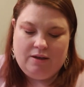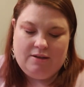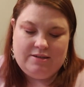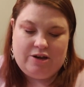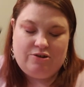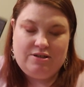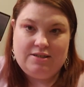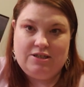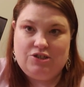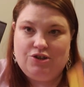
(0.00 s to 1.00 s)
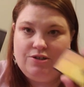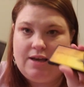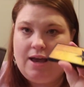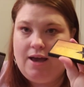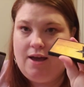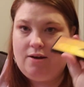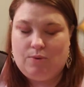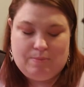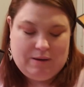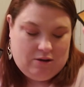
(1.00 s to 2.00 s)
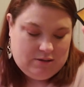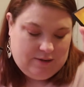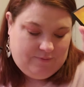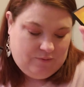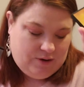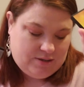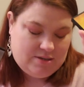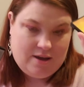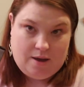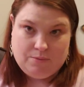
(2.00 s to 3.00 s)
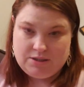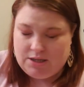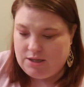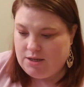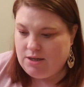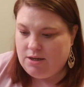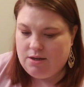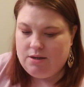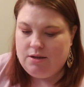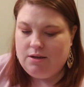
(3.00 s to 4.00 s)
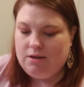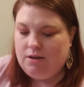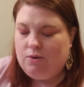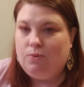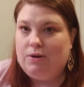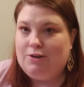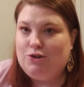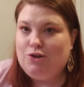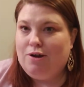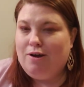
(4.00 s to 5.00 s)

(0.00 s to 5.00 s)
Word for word: Sanderson Sisters, and one of my all-time favorites, Hamilton, which